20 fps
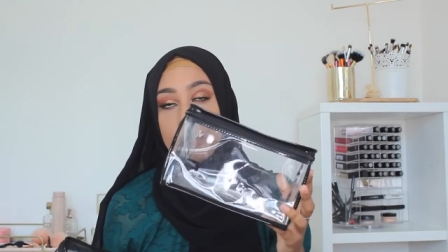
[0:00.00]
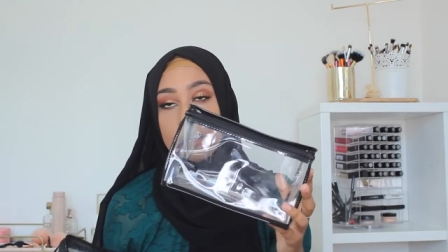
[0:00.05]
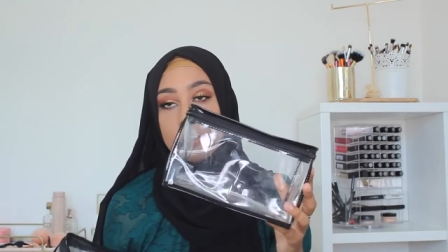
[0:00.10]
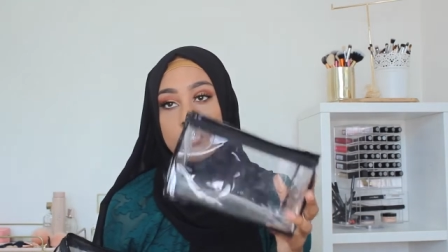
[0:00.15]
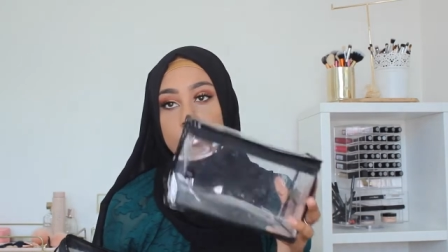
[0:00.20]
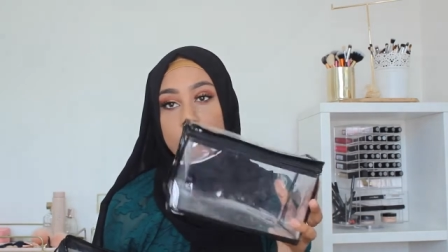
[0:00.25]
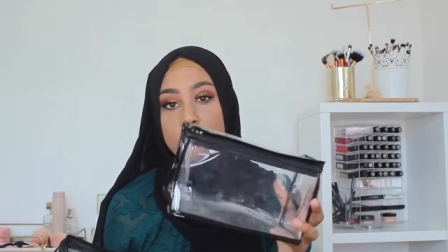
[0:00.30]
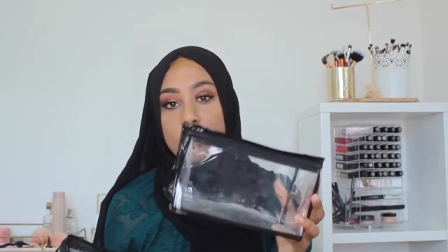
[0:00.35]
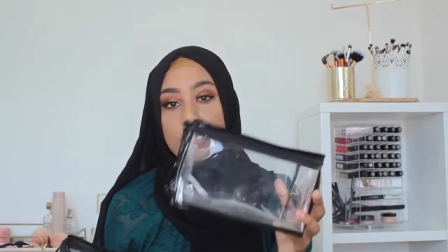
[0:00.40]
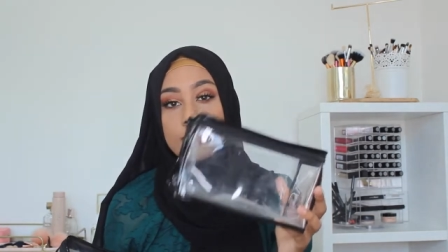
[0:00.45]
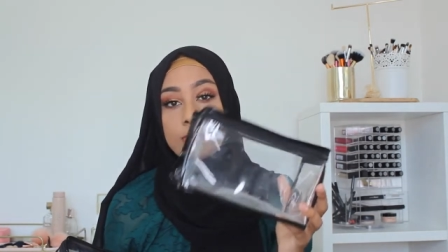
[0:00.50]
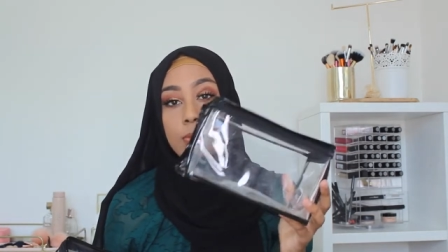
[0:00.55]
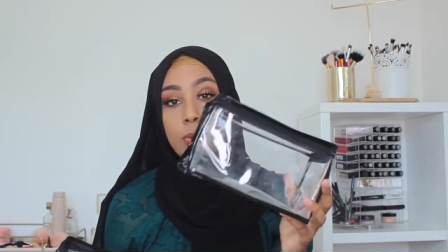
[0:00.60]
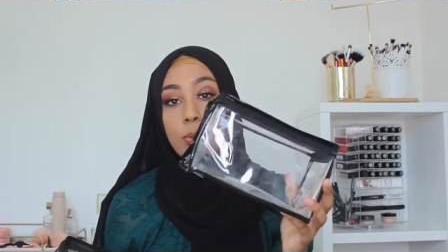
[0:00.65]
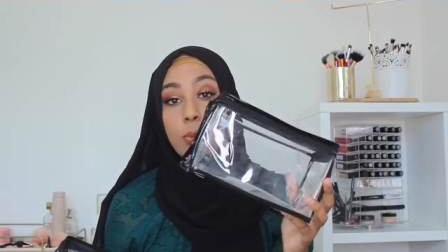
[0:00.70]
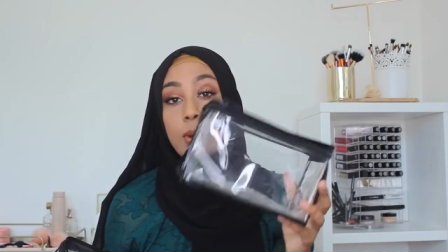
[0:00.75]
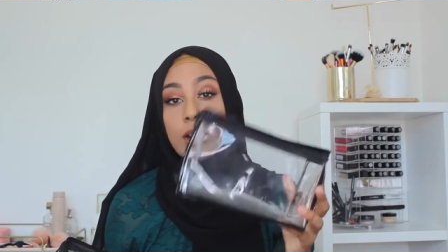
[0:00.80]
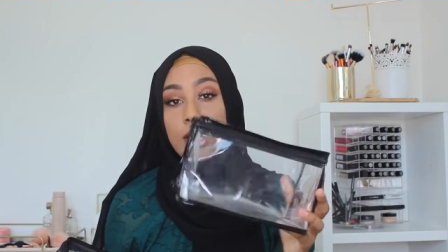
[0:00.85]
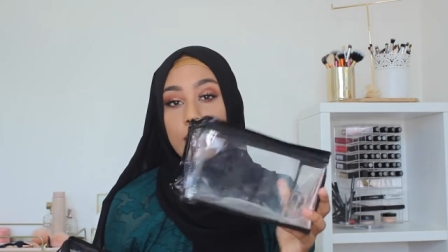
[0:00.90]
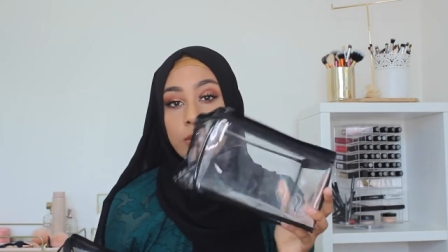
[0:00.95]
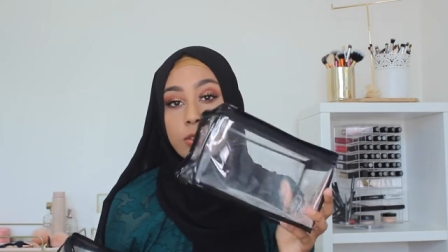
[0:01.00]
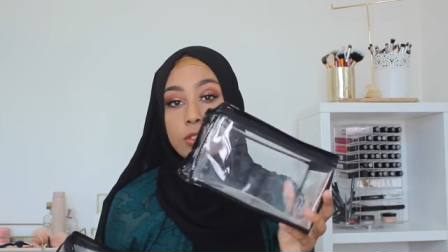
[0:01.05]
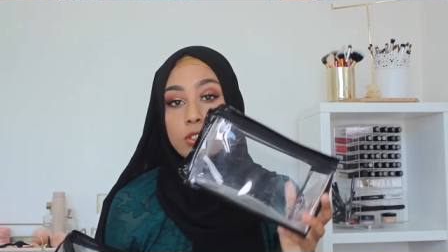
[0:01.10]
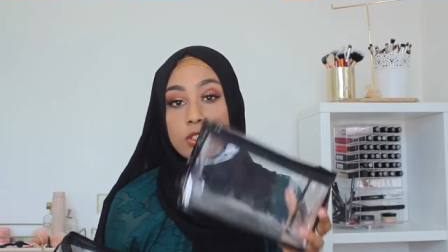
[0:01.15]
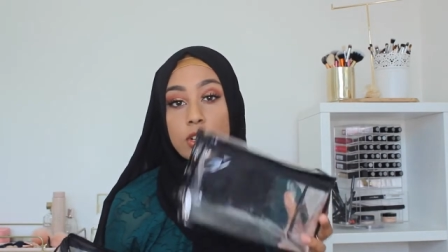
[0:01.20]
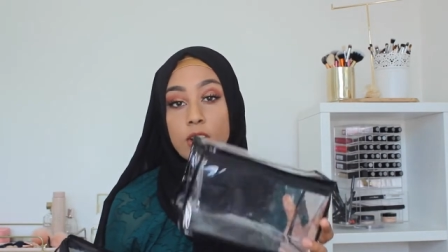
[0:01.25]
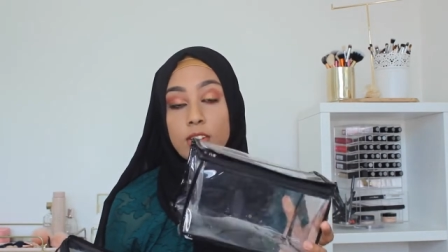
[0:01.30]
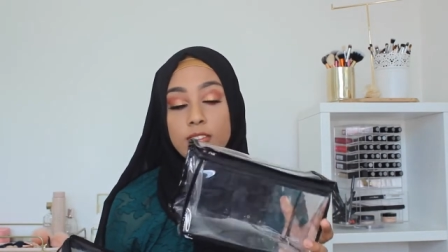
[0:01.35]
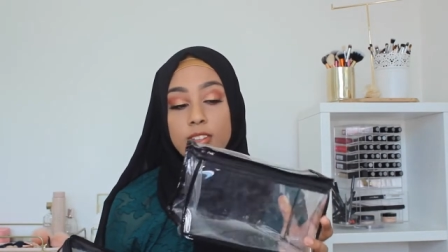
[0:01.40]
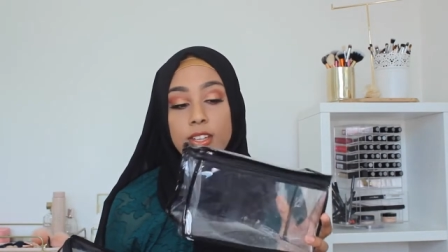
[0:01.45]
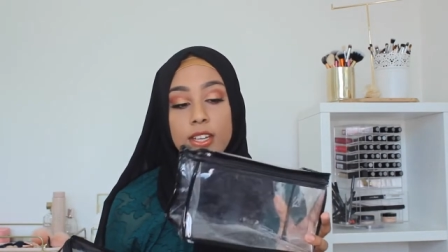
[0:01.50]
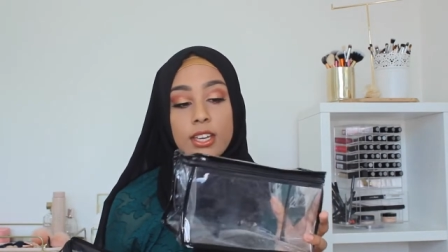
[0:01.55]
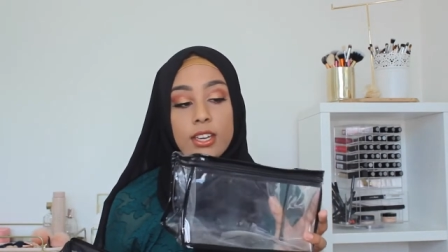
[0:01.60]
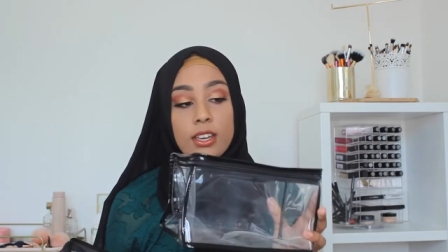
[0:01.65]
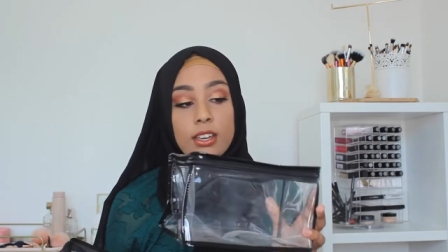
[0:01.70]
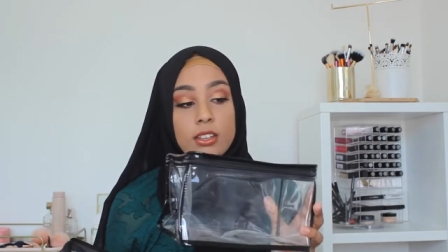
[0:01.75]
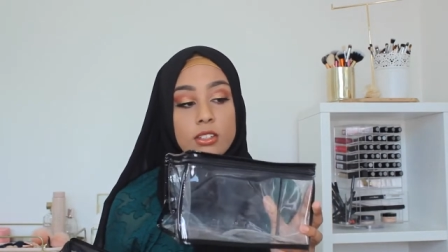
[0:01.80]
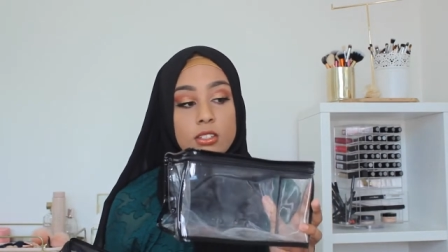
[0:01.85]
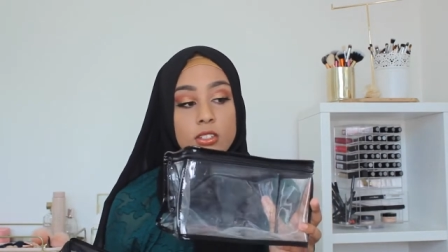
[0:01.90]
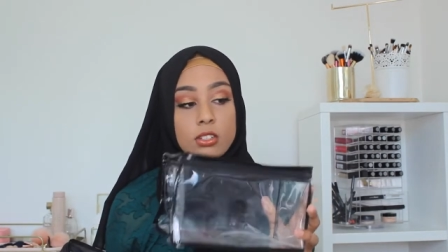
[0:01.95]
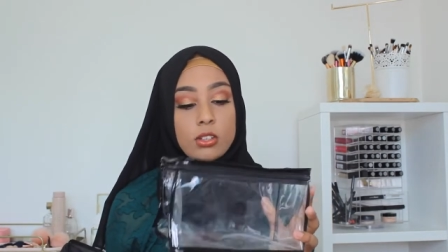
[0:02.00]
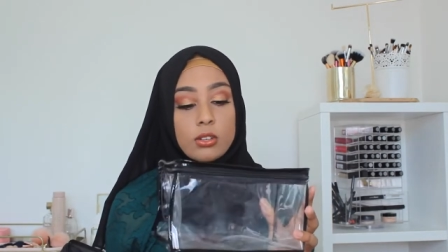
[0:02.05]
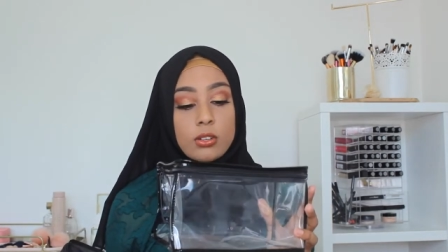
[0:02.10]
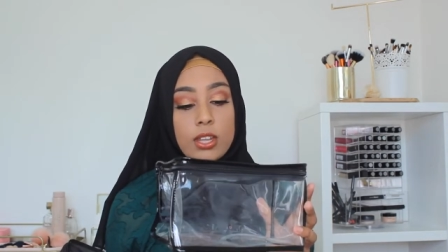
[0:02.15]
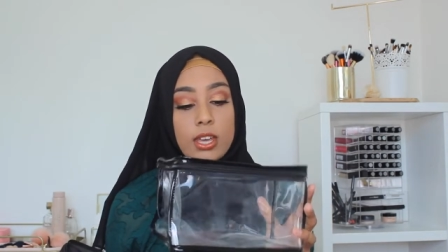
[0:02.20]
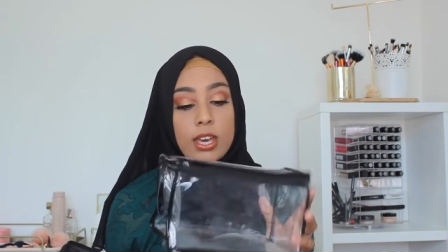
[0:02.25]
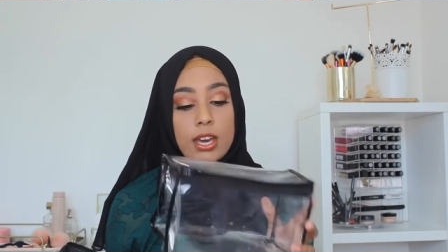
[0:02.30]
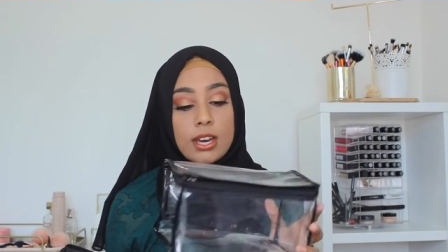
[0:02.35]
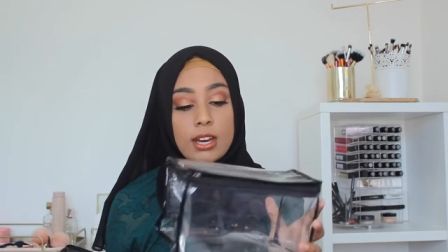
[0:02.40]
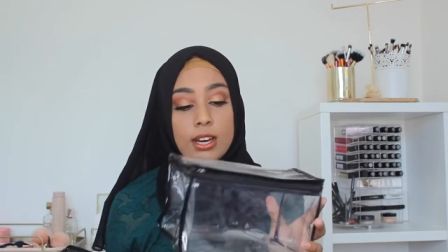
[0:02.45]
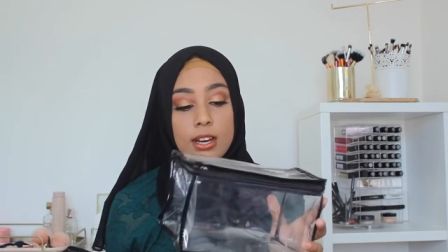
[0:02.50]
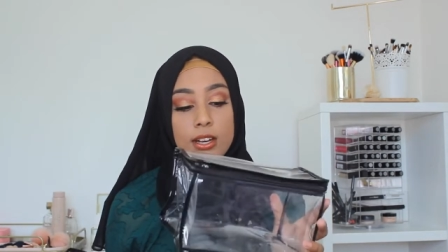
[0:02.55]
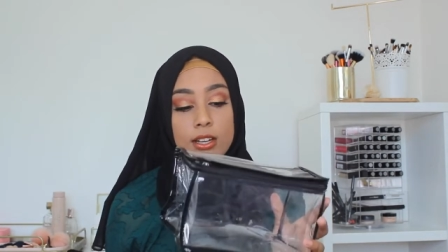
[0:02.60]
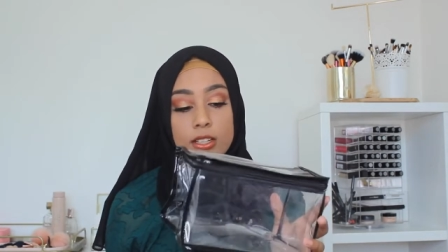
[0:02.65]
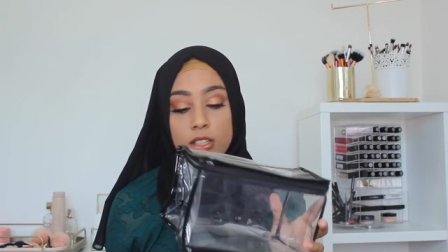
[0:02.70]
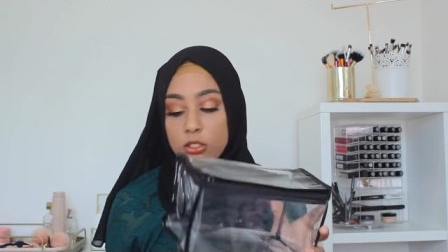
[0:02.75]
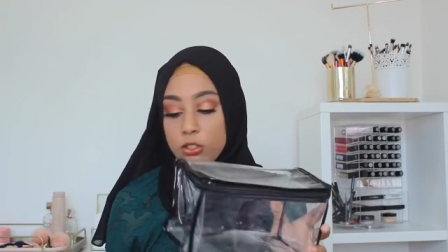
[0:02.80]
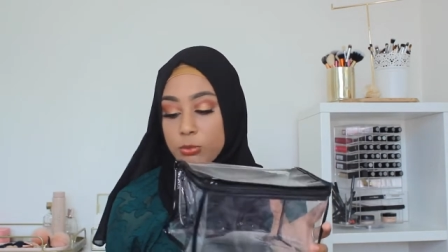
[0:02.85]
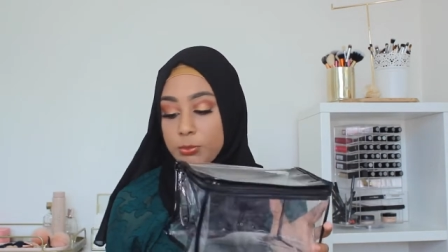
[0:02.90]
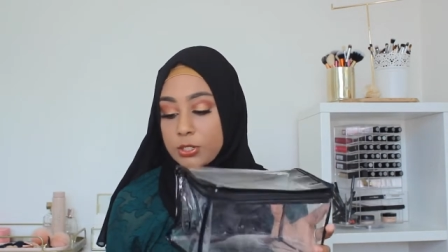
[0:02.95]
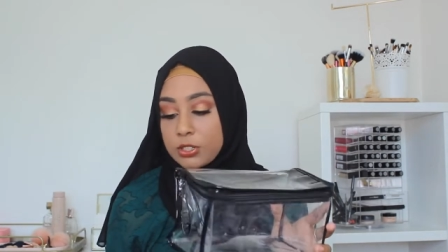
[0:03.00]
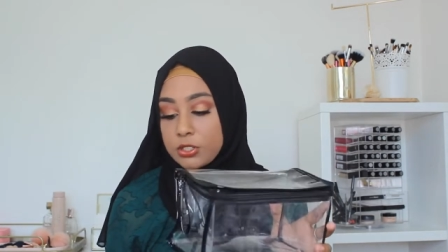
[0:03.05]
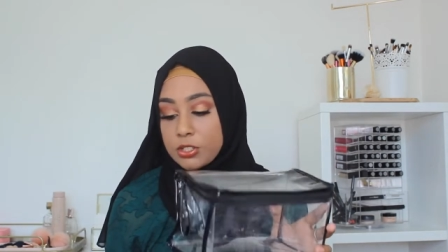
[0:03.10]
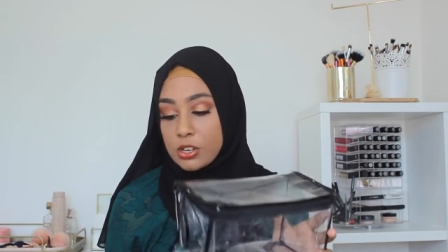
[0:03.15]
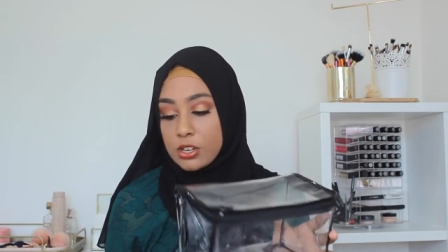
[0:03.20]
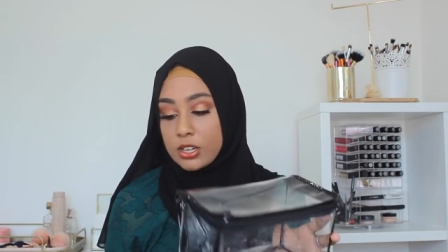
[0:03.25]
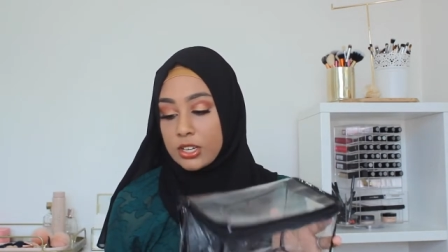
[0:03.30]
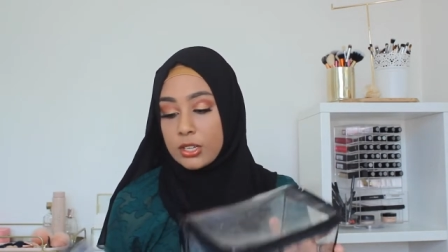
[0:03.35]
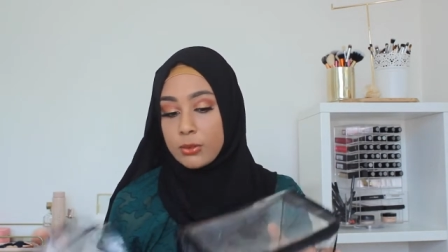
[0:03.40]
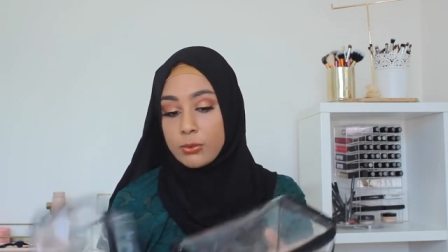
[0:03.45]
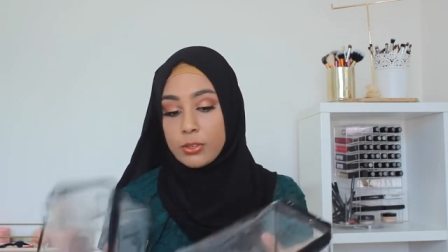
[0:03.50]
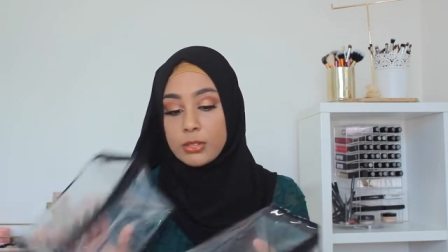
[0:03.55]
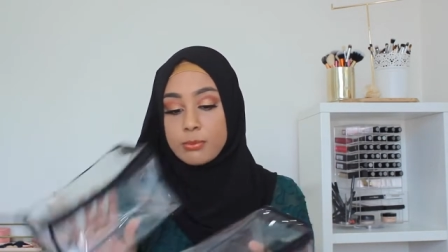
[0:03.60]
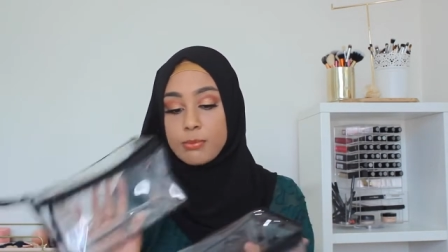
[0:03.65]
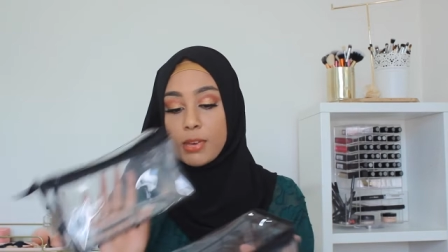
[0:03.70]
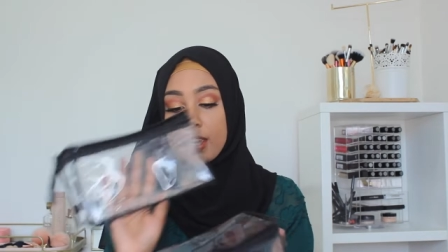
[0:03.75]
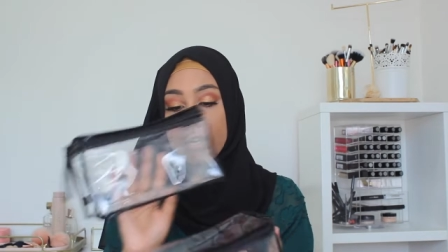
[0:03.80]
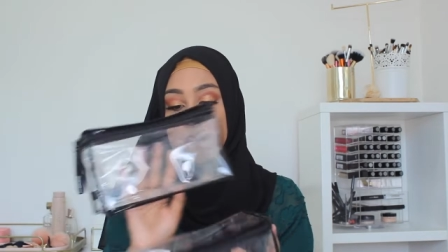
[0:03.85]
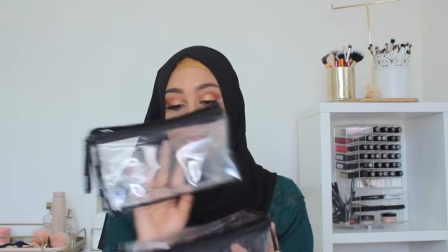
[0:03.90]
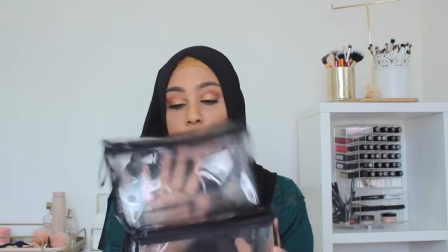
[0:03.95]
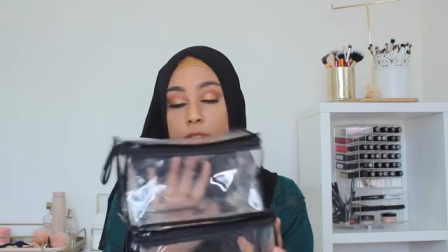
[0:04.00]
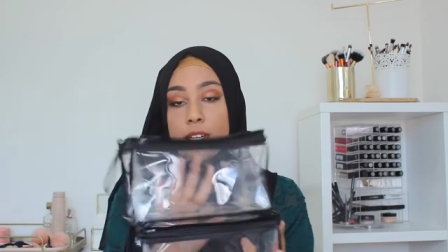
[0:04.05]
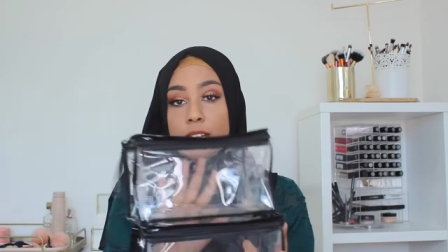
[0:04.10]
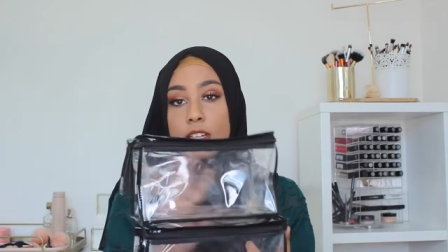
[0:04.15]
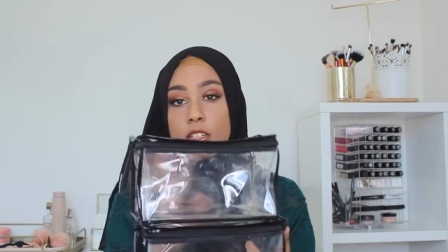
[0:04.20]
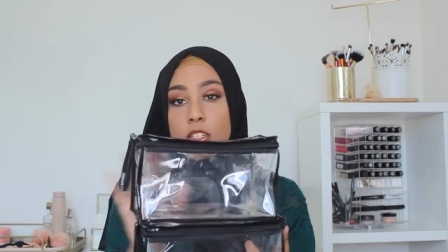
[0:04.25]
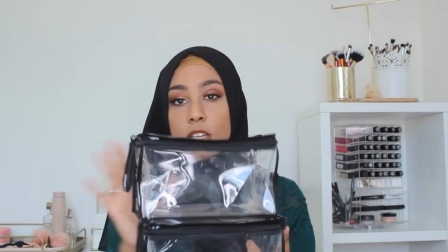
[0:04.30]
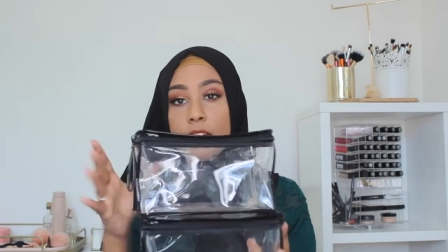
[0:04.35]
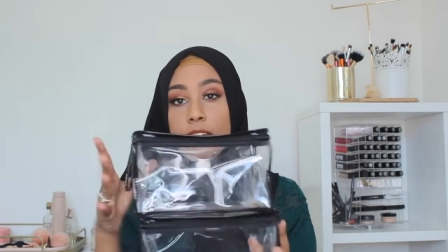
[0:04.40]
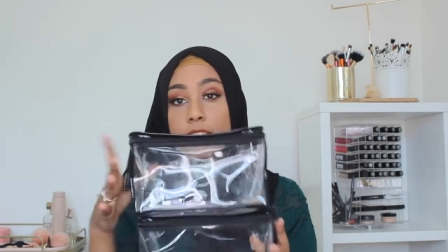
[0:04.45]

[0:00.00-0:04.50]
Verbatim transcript: I used them while I was traveling, so they are a little bit dirty with makeup in it. So